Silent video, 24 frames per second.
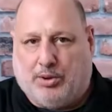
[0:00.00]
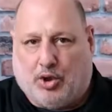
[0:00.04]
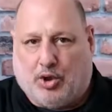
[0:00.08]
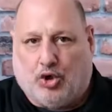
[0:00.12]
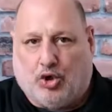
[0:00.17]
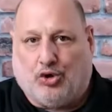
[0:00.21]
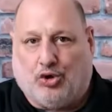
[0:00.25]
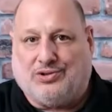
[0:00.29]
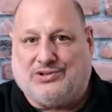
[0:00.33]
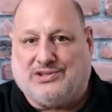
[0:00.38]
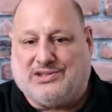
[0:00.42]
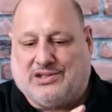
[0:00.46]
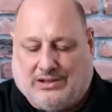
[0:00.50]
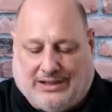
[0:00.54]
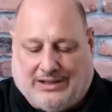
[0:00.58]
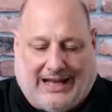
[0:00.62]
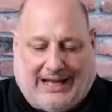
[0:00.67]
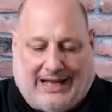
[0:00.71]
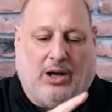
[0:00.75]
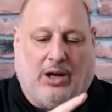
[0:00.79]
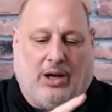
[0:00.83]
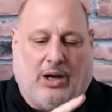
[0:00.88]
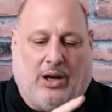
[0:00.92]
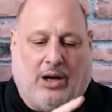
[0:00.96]
birds,
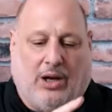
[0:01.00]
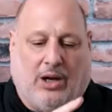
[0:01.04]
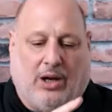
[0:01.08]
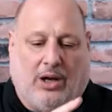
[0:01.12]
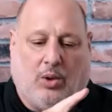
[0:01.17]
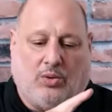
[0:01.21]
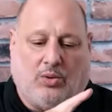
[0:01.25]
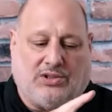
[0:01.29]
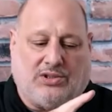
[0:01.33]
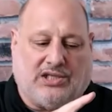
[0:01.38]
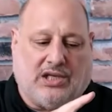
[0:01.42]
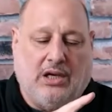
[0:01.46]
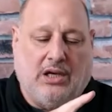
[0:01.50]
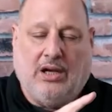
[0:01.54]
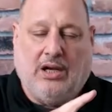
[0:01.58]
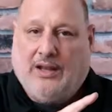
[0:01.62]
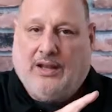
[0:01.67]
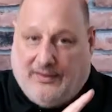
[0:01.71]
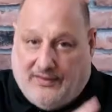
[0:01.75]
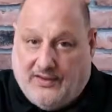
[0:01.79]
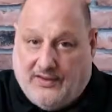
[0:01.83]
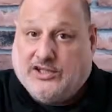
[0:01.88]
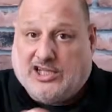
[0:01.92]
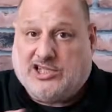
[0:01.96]
clouds,
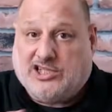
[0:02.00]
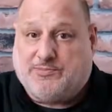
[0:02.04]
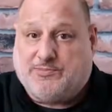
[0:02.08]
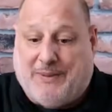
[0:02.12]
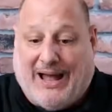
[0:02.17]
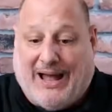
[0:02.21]
the dust